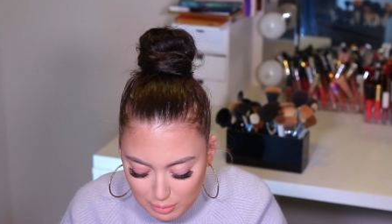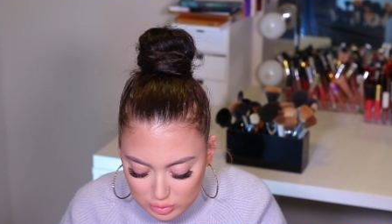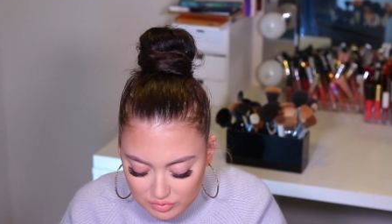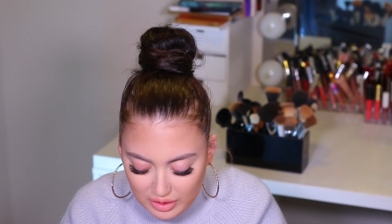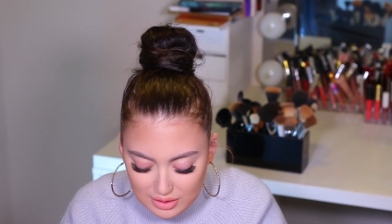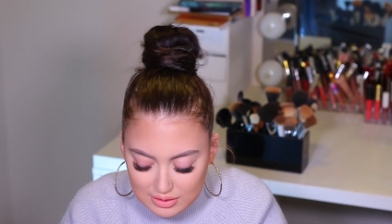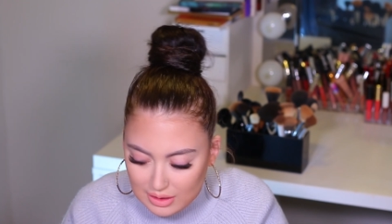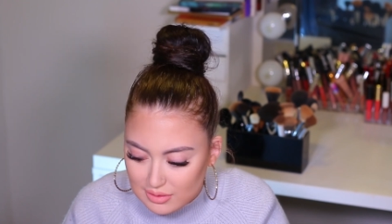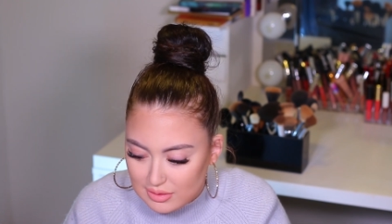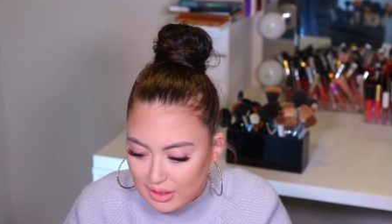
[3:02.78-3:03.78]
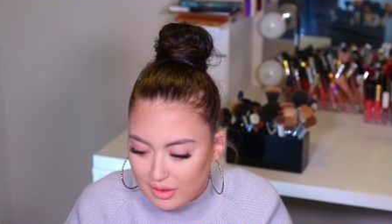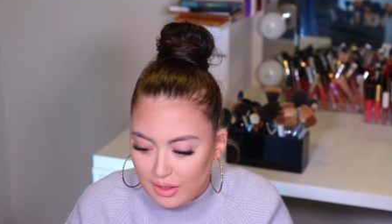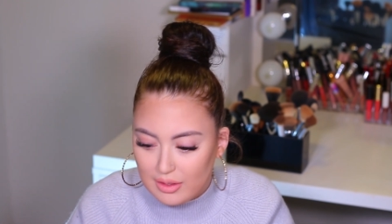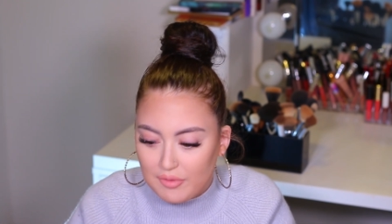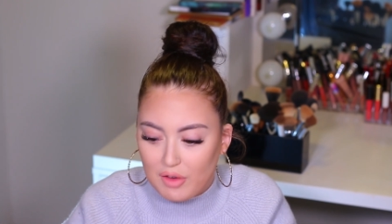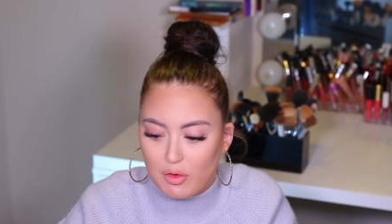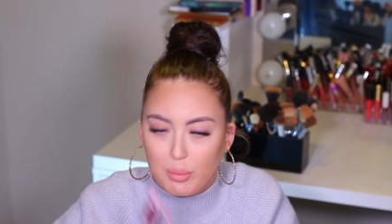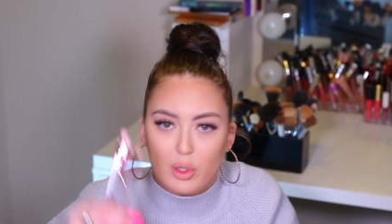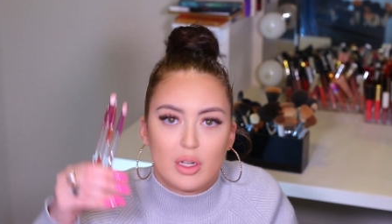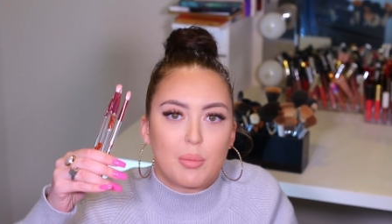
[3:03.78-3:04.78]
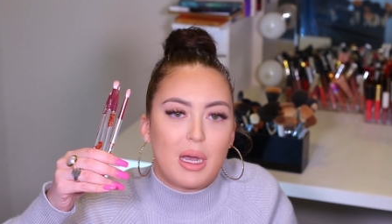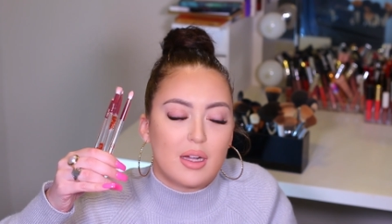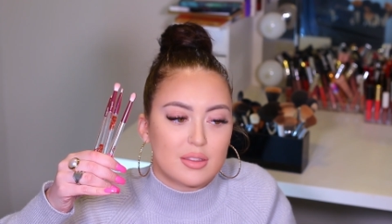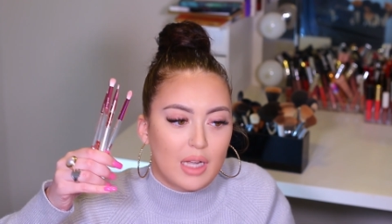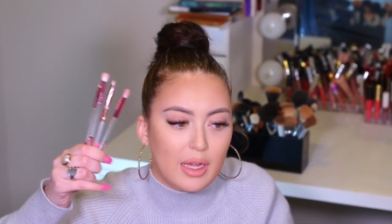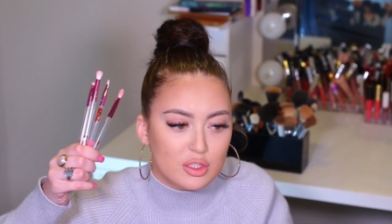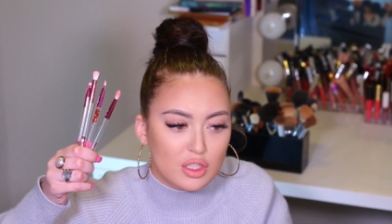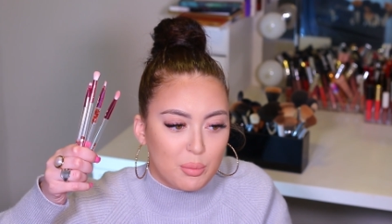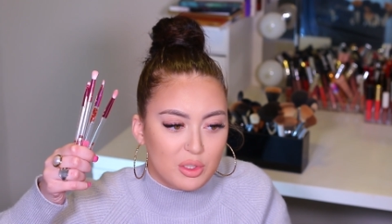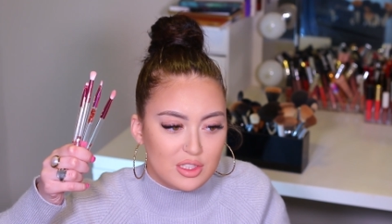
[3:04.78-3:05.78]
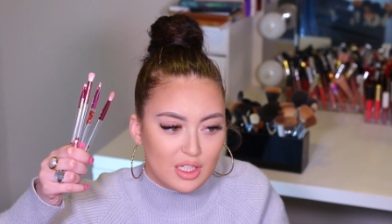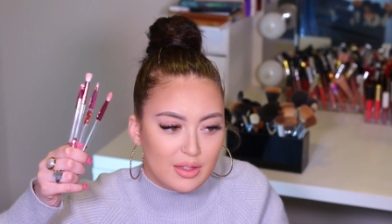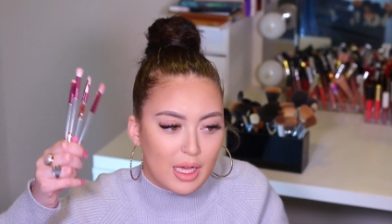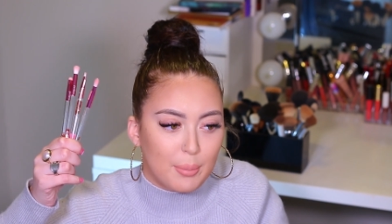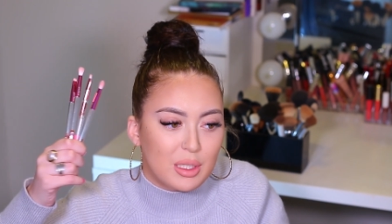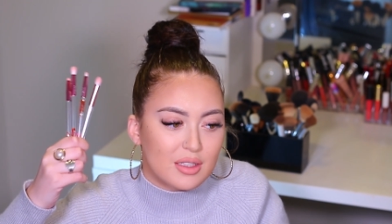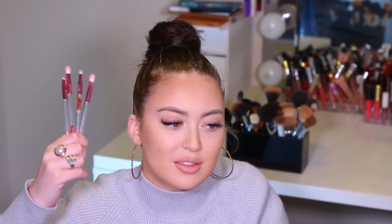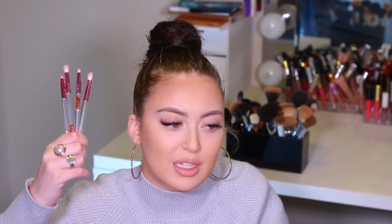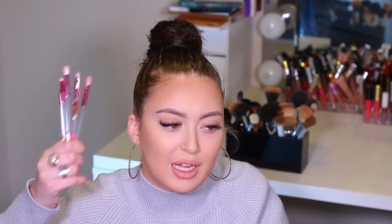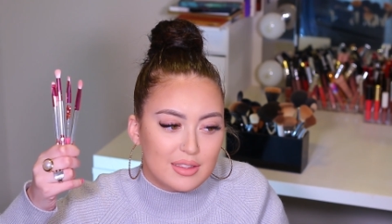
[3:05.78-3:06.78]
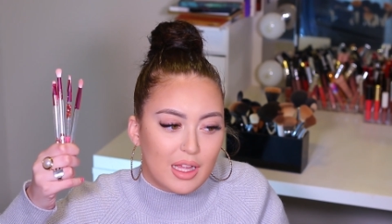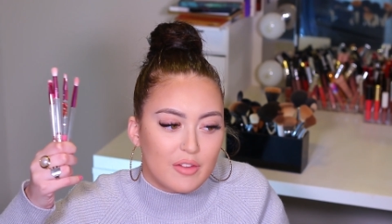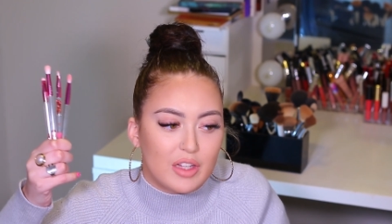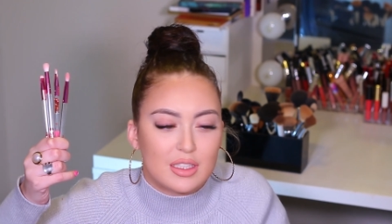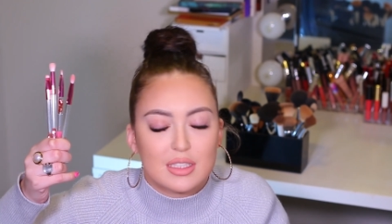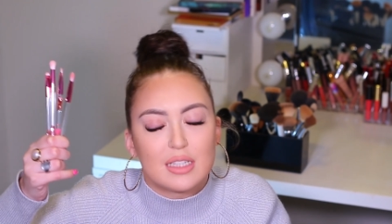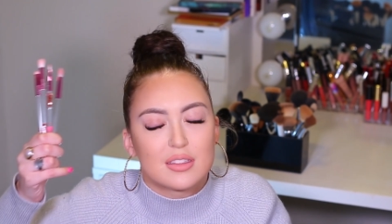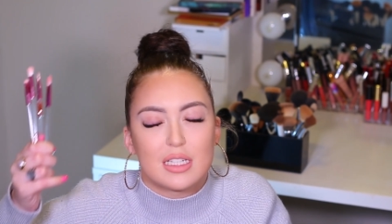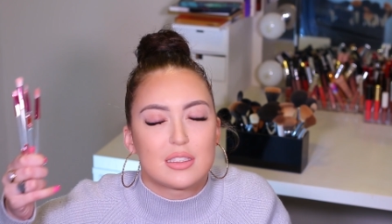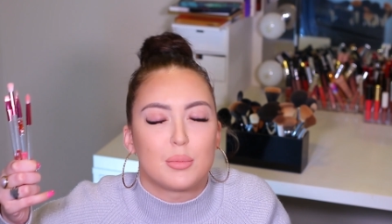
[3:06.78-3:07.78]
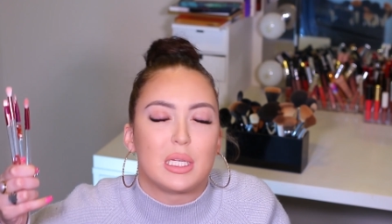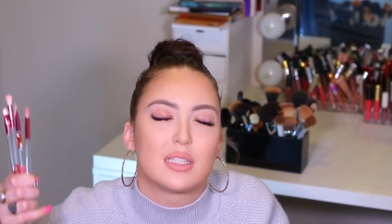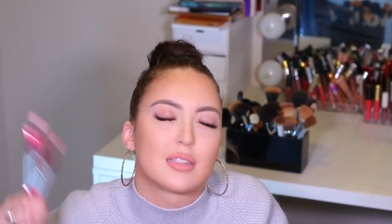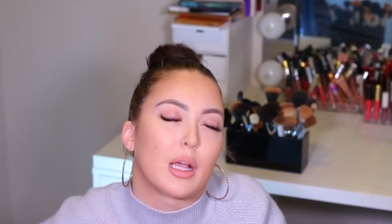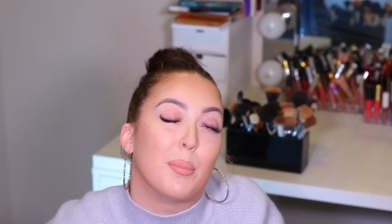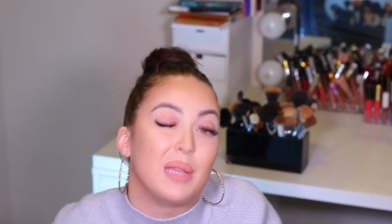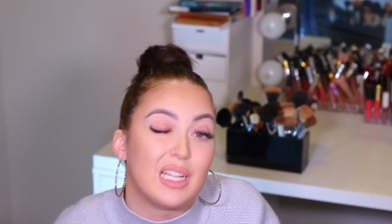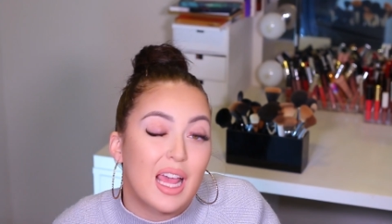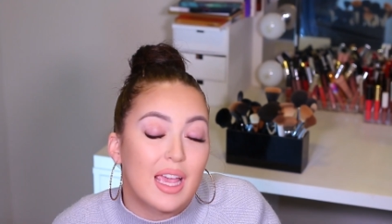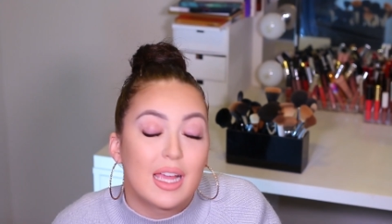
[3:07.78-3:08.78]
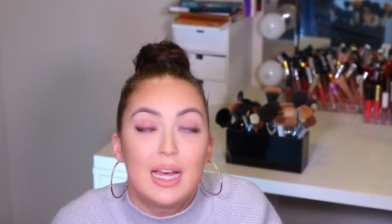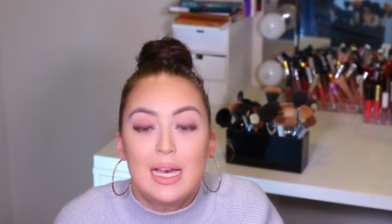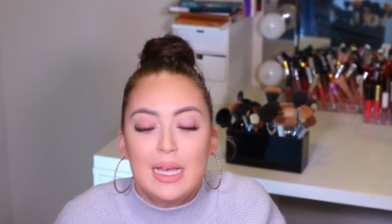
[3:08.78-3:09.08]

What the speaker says: the most Valentine's Day thing they've ever put in a box. And I actually appreciate that because, like I said, Valentine's Day to me is like a me day.